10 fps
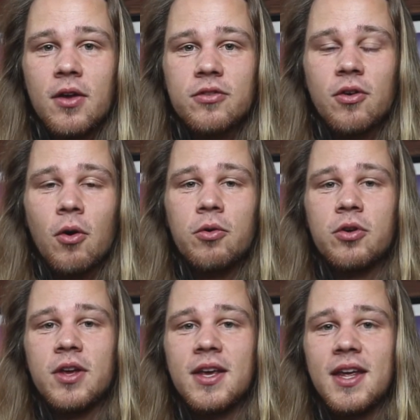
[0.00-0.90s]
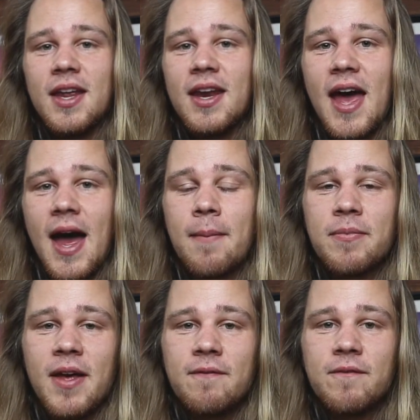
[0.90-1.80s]
So you can get an
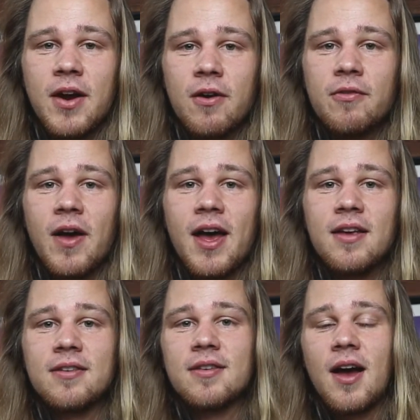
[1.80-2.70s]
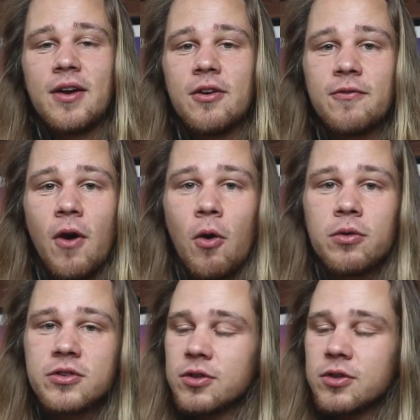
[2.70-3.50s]
app that verifies on your phone.